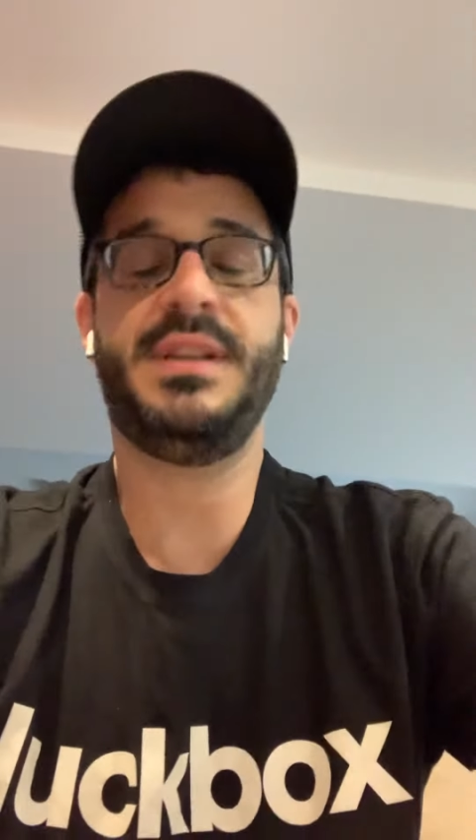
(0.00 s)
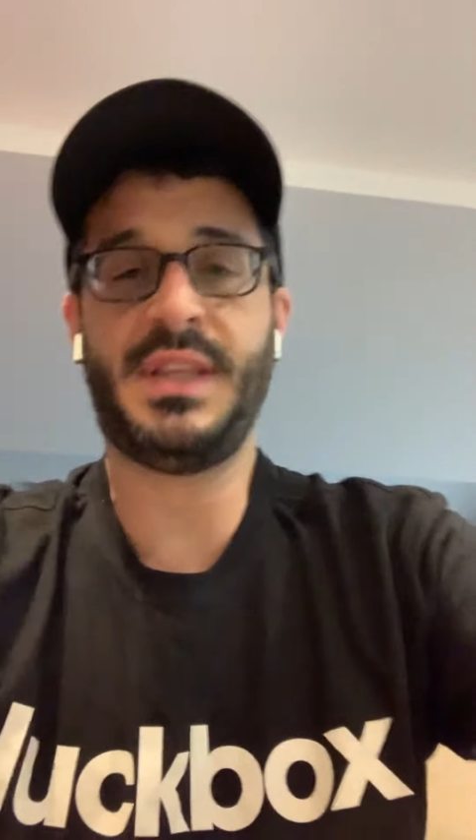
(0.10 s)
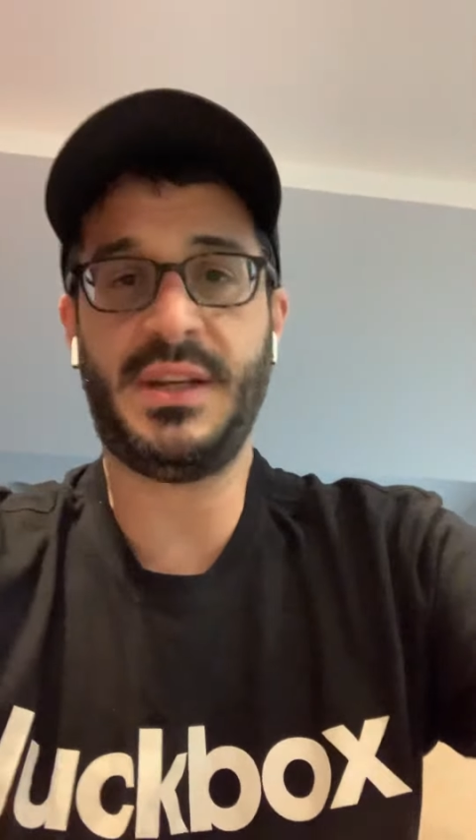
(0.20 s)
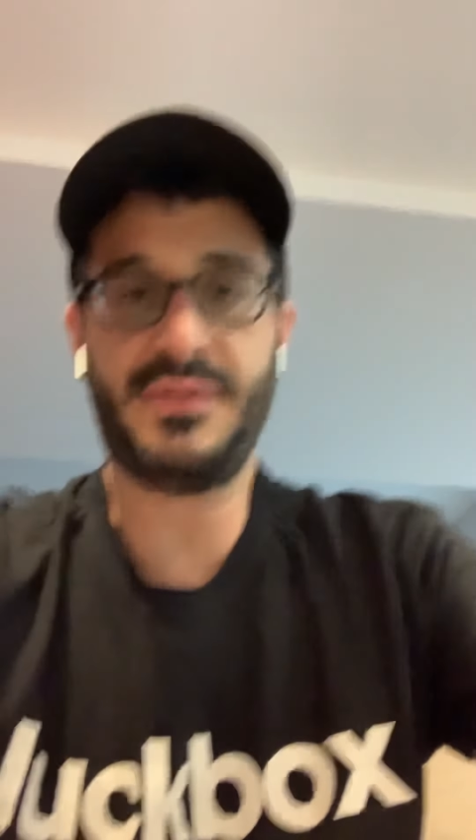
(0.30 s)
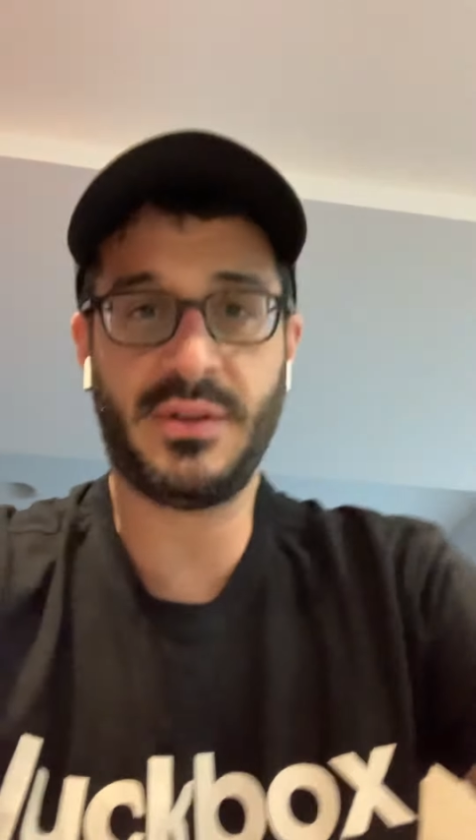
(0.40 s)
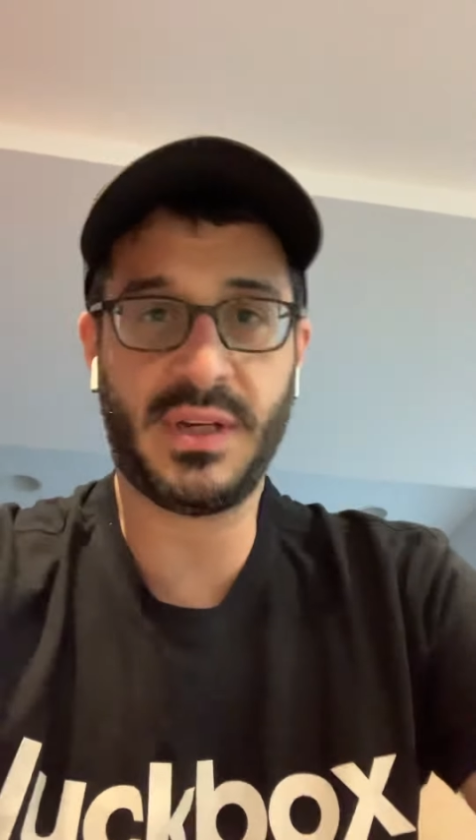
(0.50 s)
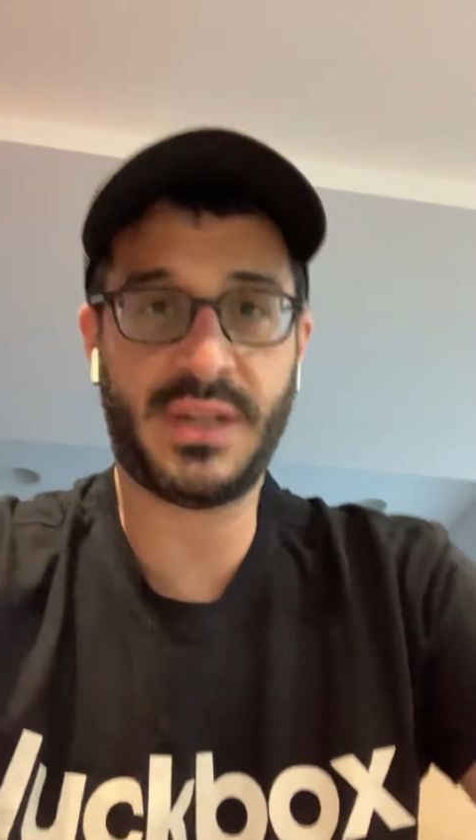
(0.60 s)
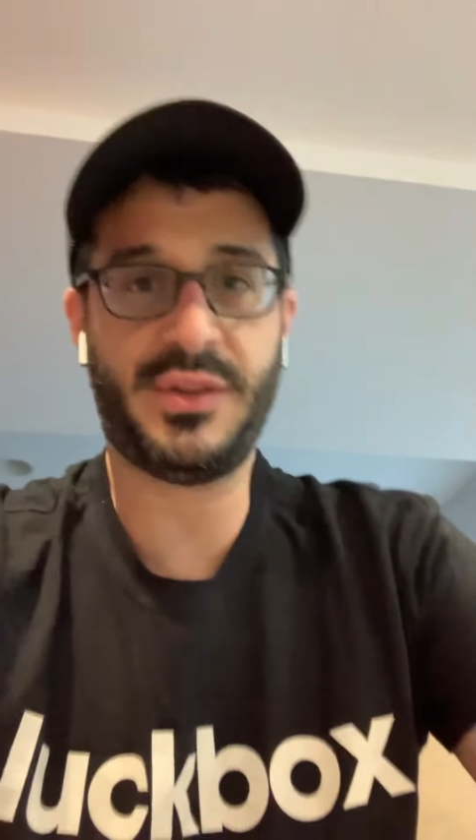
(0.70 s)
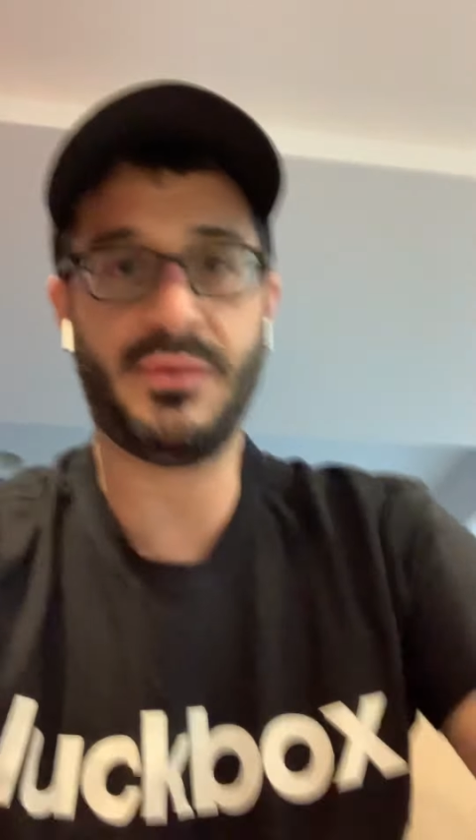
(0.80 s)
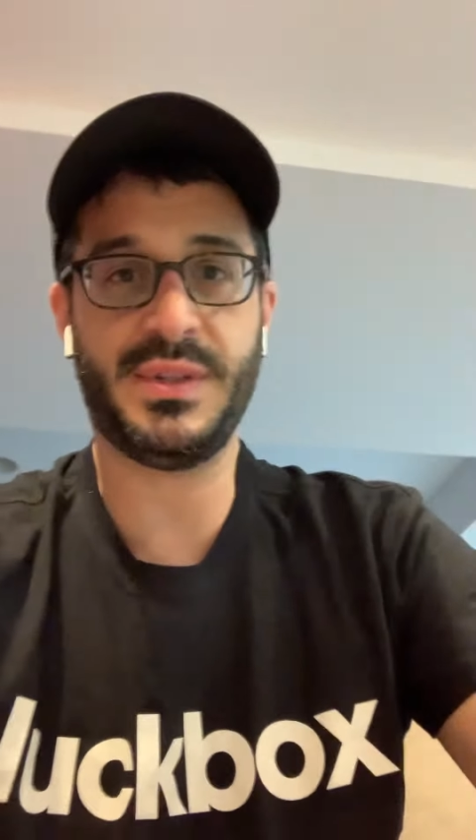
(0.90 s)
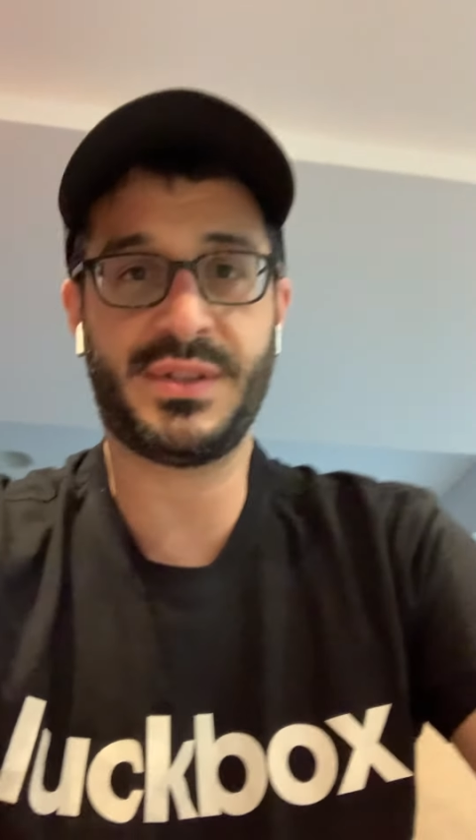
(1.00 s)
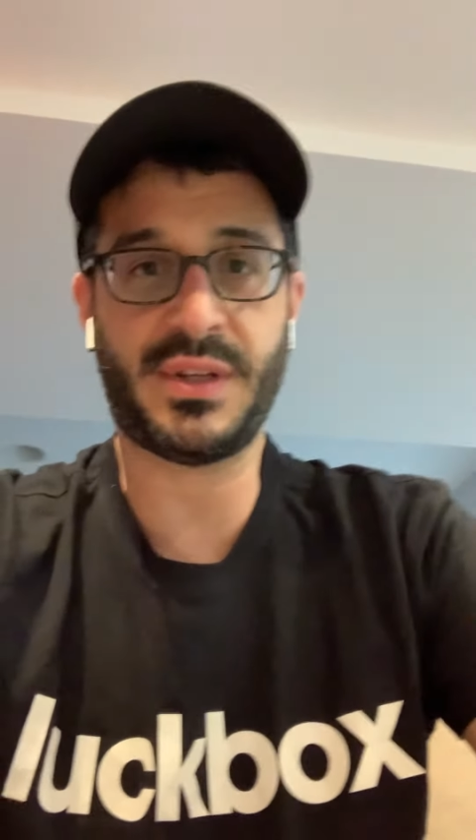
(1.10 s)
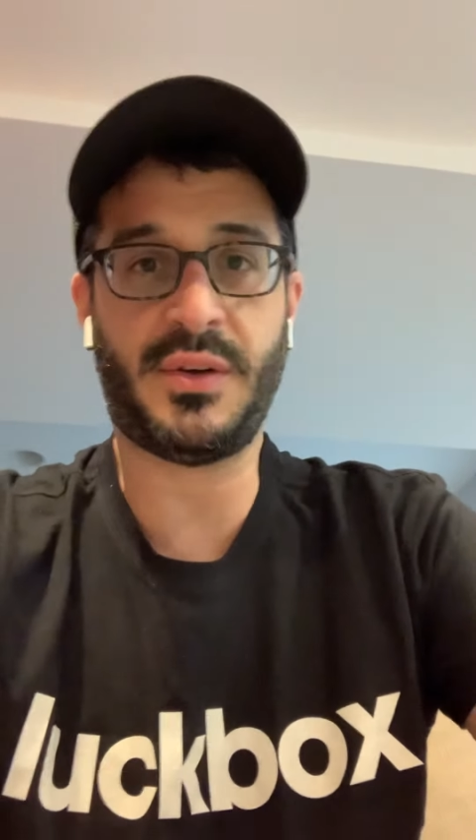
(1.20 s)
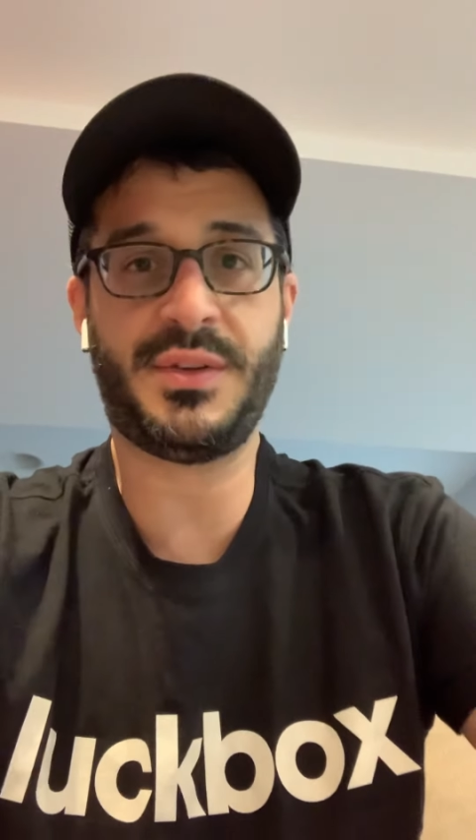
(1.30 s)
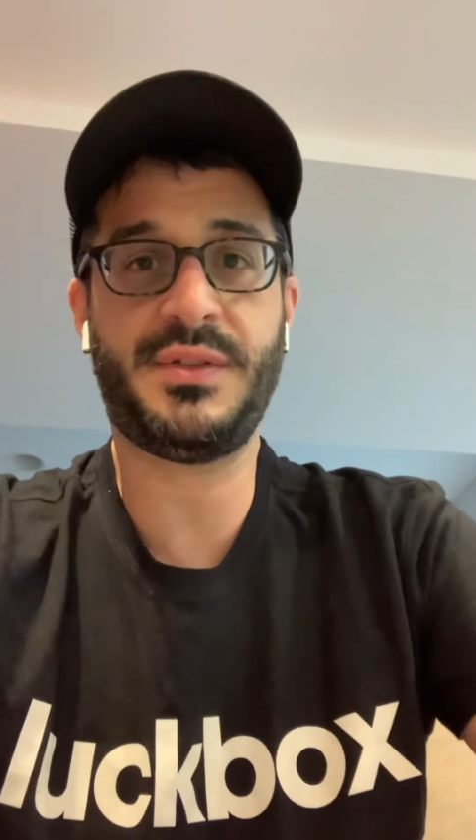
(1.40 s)
that if you look at the
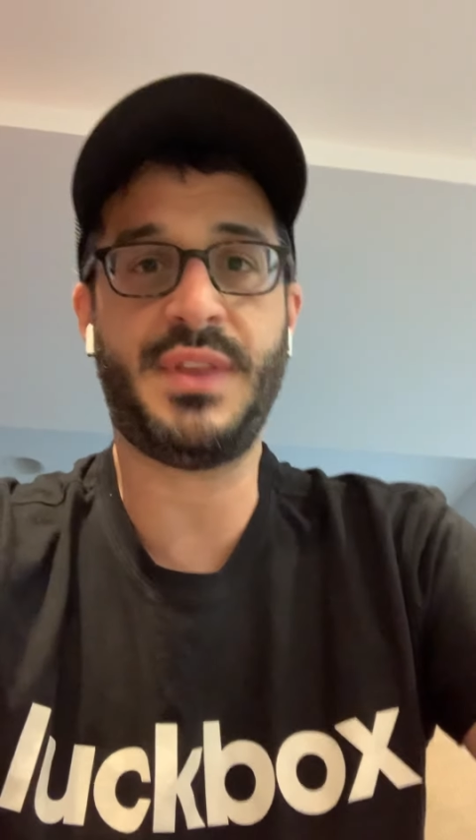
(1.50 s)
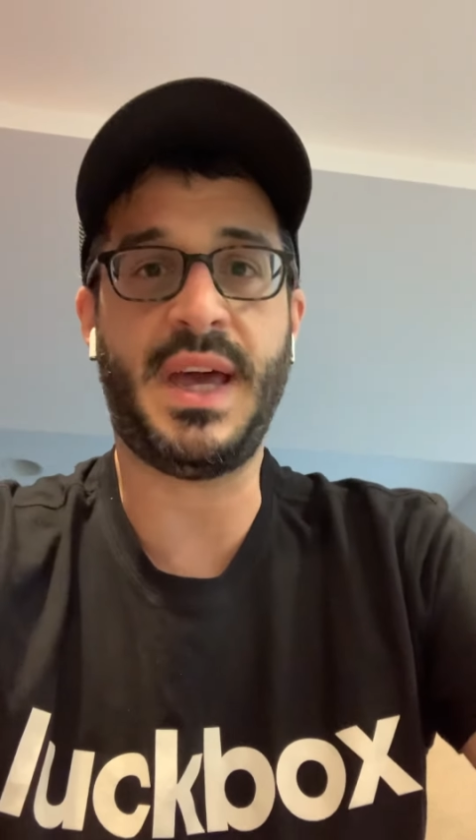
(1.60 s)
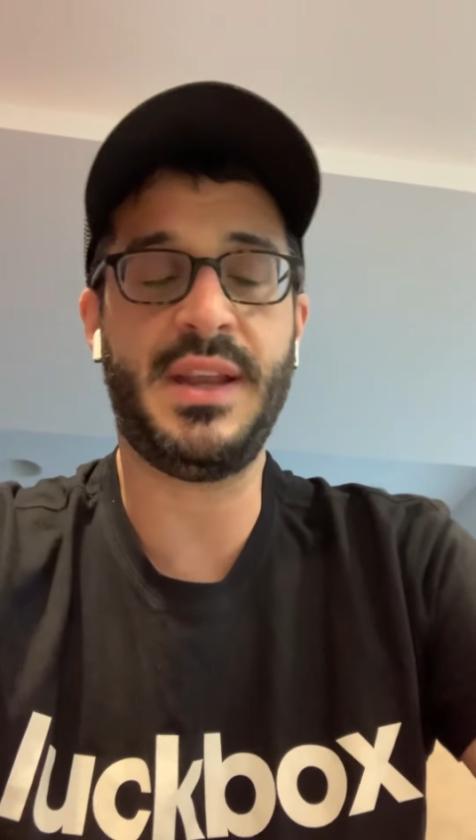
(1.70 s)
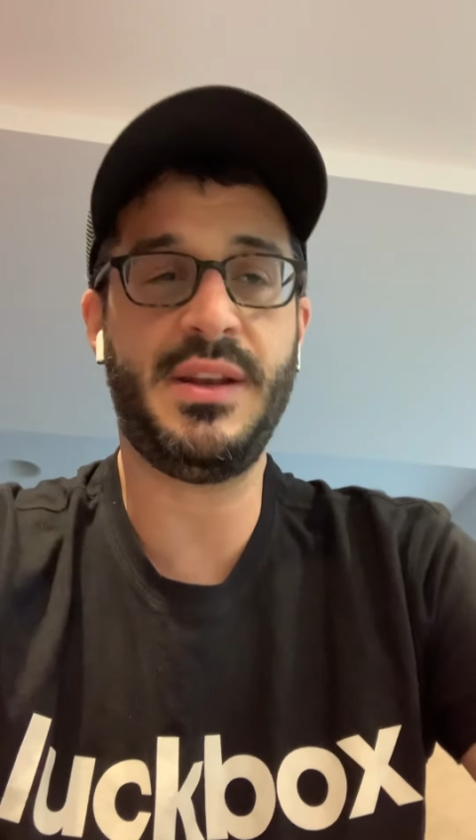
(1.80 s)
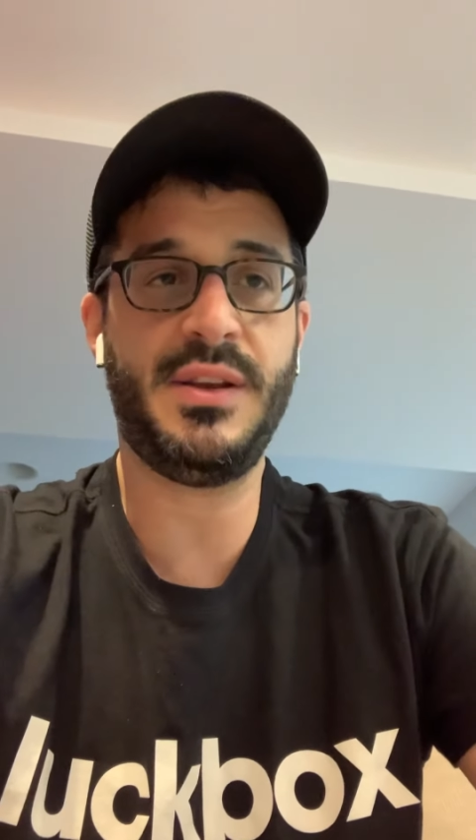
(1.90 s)
results that,